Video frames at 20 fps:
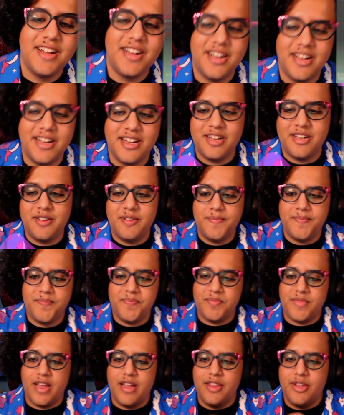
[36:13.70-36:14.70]

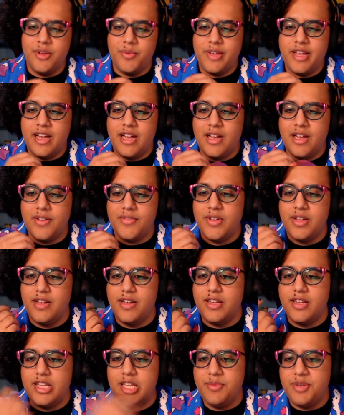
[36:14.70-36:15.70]
And then we have
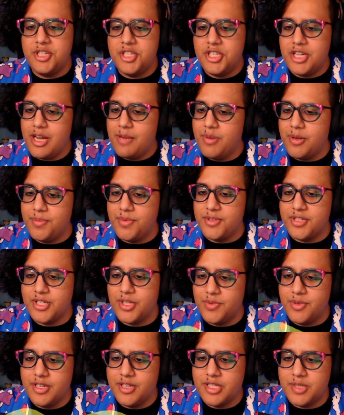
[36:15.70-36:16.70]
limit chat bubbles
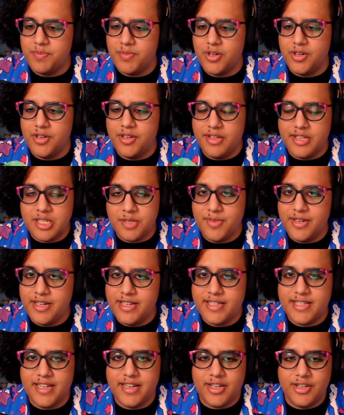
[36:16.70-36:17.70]
to once per this many
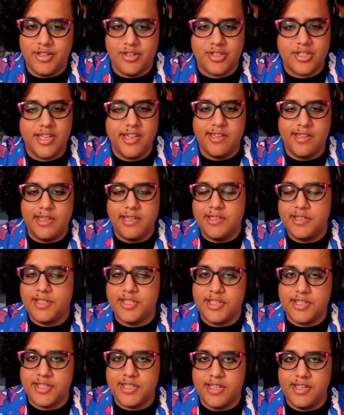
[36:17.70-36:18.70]
seconds. There's
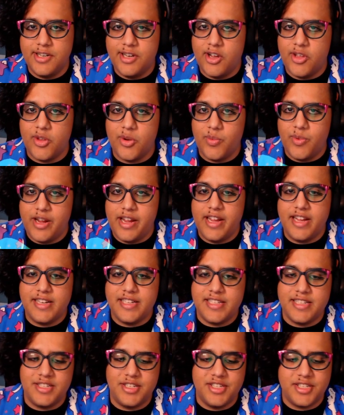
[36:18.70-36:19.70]
just another way
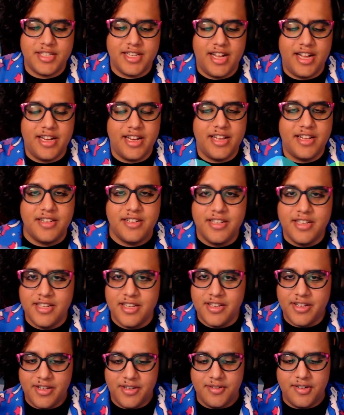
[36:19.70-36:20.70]
to just kind of
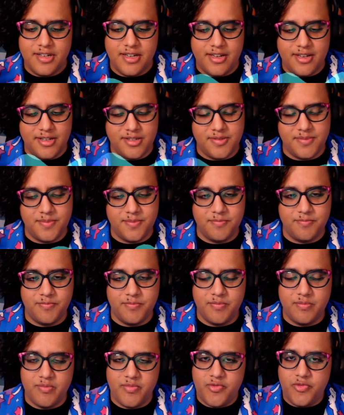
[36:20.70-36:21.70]

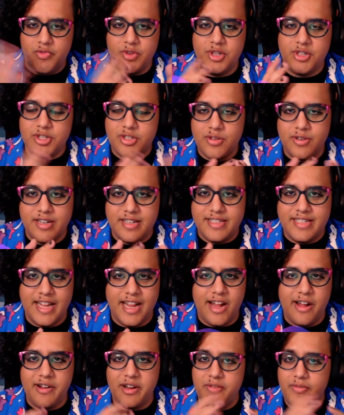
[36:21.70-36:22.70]
filter it
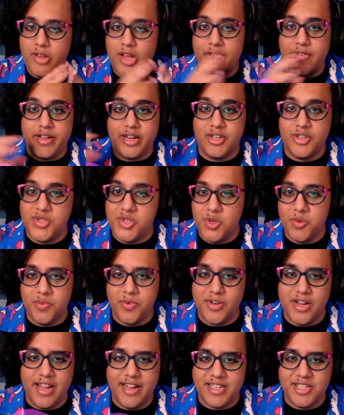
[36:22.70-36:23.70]
down if you have like a
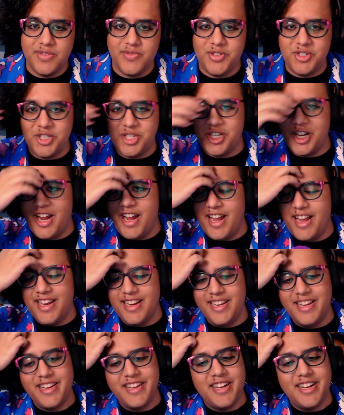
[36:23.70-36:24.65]
super active chat.